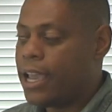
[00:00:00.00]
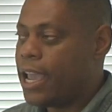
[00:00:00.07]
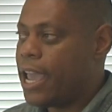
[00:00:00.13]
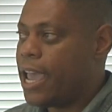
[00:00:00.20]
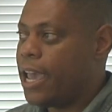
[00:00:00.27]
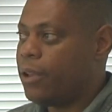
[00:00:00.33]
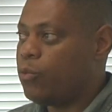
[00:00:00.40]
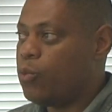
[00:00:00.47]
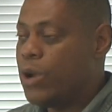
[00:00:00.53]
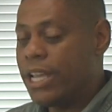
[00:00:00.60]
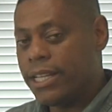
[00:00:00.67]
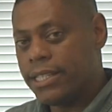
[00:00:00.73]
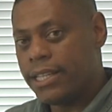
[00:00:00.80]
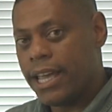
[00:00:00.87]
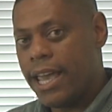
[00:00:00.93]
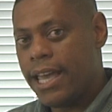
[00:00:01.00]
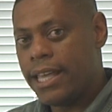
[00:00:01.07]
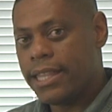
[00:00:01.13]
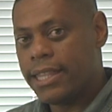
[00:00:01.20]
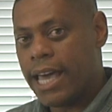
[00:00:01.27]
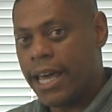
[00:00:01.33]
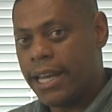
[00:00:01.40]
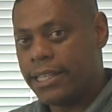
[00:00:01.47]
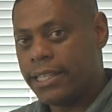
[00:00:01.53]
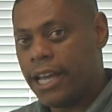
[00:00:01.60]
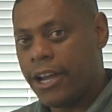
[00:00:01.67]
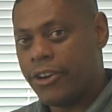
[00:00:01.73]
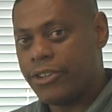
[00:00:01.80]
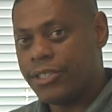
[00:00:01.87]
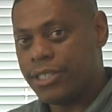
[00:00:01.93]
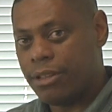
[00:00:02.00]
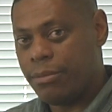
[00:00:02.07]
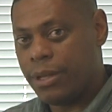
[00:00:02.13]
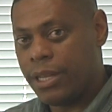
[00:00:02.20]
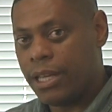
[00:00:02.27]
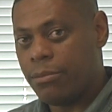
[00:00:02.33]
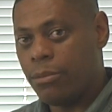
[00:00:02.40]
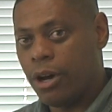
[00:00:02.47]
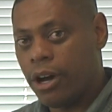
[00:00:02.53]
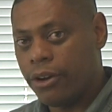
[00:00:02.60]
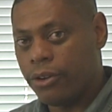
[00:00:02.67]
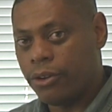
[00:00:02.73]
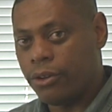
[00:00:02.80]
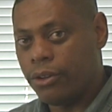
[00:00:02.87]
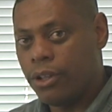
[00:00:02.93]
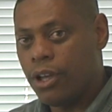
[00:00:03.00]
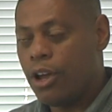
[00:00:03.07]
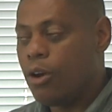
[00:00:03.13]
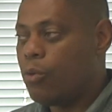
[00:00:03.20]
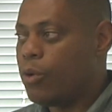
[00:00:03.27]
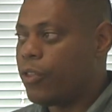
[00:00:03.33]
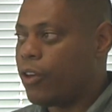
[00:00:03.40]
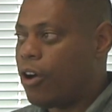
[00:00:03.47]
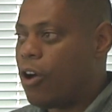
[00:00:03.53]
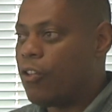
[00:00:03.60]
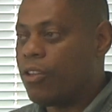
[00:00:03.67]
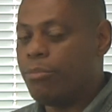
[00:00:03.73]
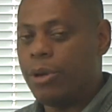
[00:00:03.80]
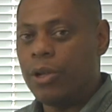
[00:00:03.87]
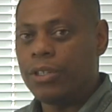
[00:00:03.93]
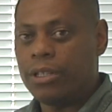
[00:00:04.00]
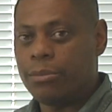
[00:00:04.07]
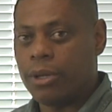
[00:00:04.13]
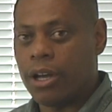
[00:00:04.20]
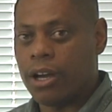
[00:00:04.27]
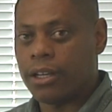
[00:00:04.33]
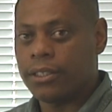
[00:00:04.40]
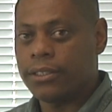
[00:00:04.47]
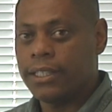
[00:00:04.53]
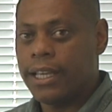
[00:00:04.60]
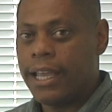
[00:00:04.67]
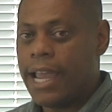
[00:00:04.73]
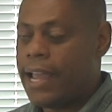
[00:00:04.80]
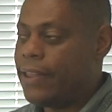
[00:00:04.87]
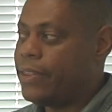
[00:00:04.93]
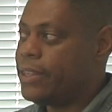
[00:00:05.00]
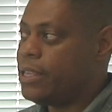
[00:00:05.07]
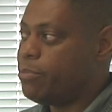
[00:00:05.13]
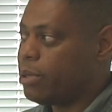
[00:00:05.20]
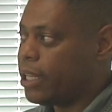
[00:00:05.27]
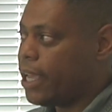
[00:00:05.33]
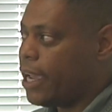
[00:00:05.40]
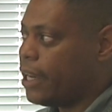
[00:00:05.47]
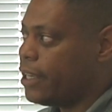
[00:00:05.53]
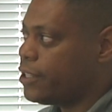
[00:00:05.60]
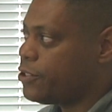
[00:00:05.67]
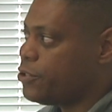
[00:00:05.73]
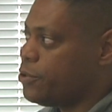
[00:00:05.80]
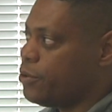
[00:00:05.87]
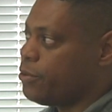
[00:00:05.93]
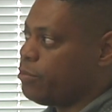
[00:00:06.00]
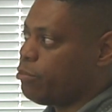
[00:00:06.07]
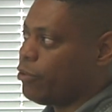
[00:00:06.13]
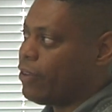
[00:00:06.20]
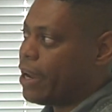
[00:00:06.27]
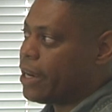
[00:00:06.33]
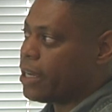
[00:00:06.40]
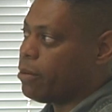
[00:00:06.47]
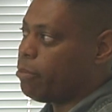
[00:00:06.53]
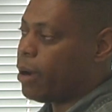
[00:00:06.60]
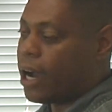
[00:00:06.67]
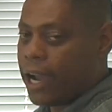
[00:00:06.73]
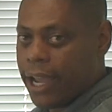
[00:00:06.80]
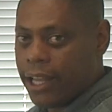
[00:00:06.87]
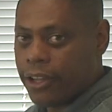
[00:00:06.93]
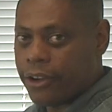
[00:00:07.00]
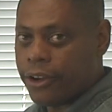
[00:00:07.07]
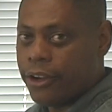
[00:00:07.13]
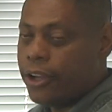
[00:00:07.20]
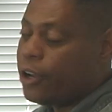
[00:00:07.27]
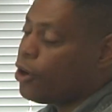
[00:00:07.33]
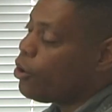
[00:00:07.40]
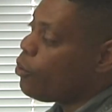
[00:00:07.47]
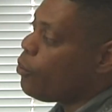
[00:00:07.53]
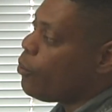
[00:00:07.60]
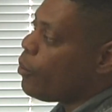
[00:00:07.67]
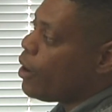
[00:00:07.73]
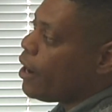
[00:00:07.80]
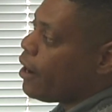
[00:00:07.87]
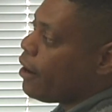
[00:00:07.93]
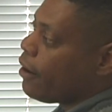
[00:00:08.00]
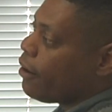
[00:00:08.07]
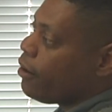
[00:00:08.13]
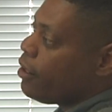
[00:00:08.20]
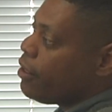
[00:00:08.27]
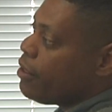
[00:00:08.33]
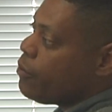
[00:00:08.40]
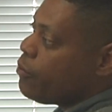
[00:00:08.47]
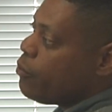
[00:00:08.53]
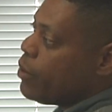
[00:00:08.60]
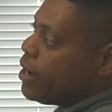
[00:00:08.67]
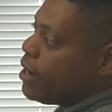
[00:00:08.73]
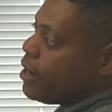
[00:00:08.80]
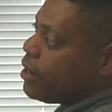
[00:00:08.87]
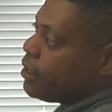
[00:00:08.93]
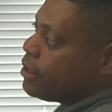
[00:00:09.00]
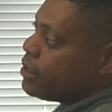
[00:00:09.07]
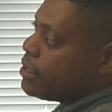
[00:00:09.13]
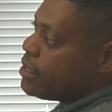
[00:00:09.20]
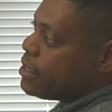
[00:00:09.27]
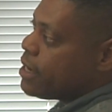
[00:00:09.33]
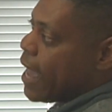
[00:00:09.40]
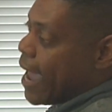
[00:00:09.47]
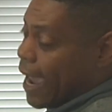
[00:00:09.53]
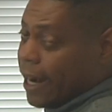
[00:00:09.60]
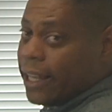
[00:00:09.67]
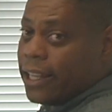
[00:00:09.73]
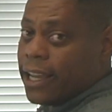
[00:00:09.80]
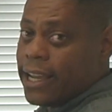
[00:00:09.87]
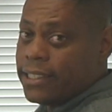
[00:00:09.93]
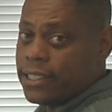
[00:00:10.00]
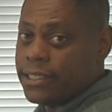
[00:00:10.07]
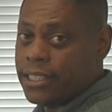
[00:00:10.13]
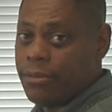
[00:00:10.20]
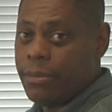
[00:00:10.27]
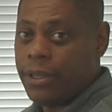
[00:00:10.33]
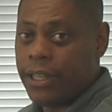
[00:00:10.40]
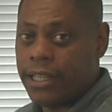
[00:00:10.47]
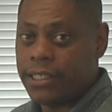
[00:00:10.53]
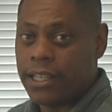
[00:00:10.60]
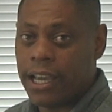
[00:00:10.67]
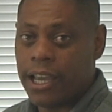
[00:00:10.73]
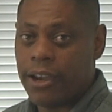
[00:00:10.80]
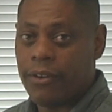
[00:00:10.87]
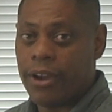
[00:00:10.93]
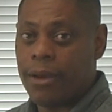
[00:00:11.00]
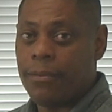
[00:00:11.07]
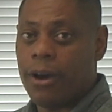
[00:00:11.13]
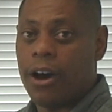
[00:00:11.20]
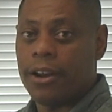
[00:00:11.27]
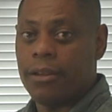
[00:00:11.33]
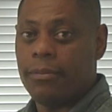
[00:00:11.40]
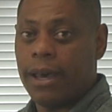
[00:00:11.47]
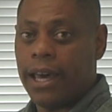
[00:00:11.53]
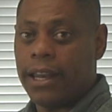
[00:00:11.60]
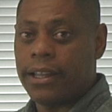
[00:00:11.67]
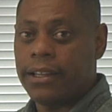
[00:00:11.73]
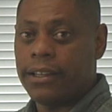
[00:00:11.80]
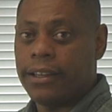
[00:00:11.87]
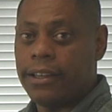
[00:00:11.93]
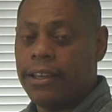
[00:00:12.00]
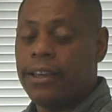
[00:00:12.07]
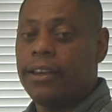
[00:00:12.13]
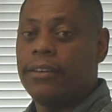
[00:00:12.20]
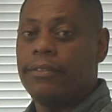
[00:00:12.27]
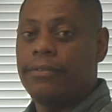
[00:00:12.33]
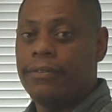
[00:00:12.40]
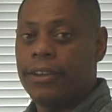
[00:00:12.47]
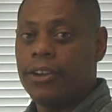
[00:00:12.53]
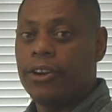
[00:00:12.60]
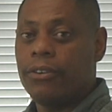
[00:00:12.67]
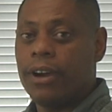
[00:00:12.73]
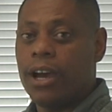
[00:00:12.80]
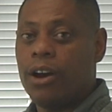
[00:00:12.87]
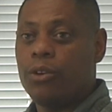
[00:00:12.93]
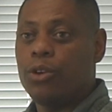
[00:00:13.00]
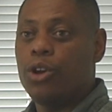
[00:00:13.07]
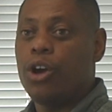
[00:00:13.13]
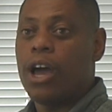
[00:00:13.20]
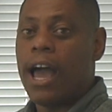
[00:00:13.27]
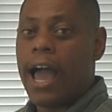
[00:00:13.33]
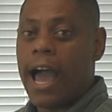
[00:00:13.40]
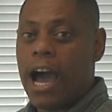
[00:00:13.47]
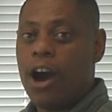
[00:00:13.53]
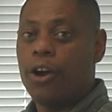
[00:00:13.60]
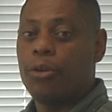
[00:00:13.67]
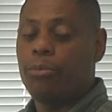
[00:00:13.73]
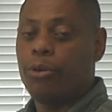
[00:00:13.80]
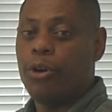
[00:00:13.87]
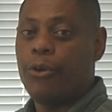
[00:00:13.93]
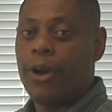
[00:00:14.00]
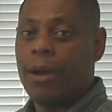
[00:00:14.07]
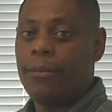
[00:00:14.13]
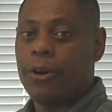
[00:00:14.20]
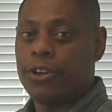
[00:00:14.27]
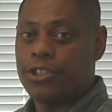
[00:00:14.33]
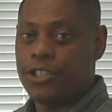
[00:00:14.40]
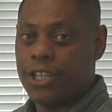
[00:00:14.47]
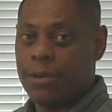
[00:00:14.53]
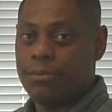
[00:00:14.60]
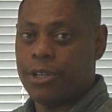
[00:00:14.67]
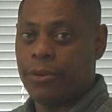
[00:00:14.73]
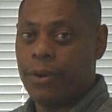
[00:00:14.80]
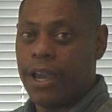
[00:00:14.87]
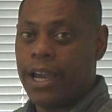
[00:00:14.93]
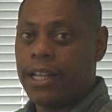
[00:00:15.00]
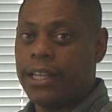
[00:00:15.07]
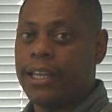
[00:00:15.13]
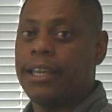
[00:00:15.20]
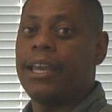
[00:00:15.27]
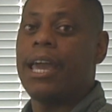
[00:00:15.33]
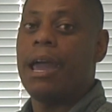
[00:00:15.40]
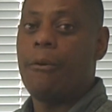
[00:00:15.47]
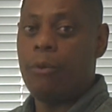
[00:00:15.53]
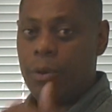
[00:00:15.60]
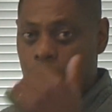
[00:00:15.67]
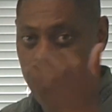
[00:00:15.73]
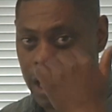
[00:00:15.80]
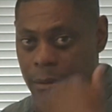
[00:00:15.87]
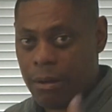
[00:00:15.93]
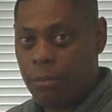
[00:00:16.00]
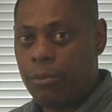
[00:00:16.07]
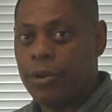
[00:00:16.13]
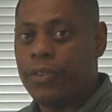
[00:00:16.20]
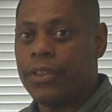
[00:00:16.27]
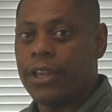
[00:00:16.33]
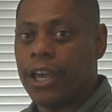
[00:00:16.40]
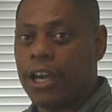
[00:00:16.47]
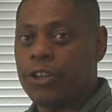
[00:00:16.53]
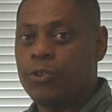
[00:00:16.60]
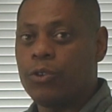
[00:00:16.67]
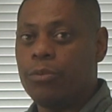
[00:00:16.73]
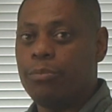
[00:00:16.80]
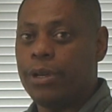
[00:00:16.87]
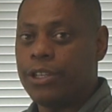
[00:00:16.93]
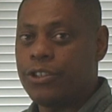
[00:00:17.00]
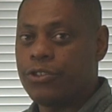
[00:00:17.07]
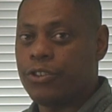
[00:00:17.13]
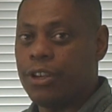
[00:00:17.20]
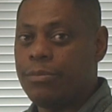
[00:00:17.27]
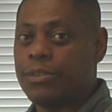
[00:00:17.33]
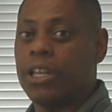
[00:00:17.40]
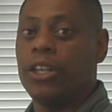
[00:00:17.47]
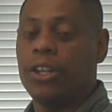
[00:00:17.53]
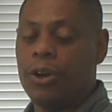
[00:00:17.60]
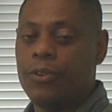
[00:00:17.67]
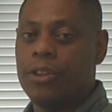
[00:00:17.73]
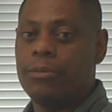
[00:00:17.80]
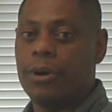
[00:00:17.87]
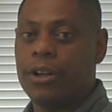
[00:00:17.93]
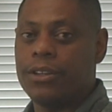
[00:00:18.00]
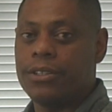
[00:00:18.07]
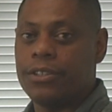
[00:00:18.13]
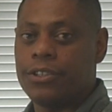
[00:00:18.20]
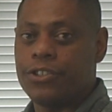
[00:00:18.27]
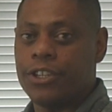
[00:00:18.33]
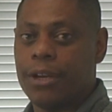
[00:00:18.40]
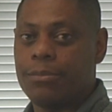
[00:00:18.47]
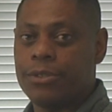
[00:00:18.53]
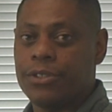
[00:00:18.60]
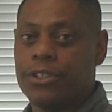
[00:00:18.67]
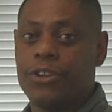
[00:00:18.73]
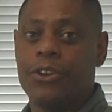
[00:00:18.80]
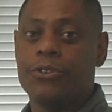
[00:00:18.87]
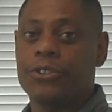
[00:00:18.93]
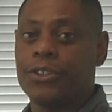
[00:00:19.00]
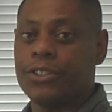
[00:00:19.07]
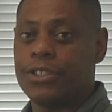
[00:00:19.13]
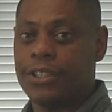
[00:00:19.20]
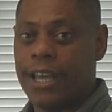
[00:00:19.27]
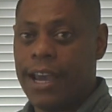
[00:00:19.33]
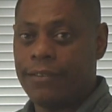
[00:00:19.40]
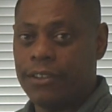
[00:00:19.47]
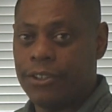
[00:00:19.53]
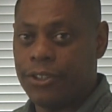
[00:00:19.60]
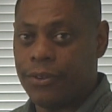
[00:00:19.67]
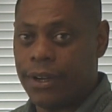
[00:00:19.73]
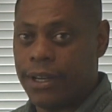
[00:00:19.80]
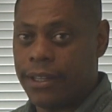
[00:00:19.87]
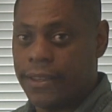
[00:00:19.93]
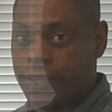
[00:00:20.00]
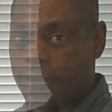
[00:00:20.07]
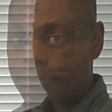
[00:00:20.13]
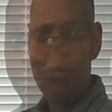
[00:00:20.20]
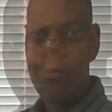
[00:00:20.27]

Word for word: And we can take that entire Simulink model with all the building blocks. And the plan is to provide a compiler where we analyze the Simulink diagram automatically, figure out how to program our chip directly, and we will come up with the actual bit streams and load them onto the chip so the user doesn't have to do anything.